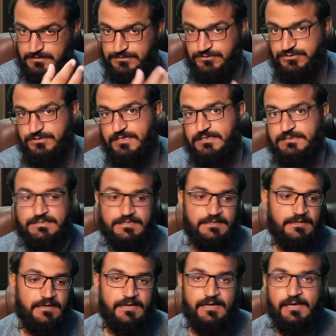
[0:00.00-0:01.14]

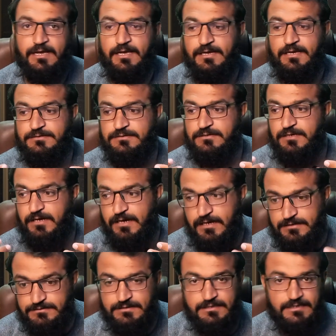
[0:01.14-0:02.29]
strategy and
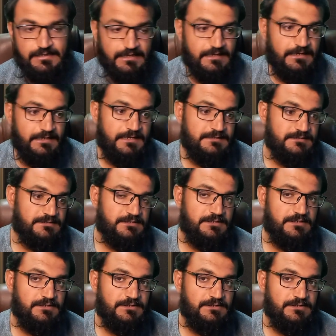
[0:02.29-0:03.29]
until and unless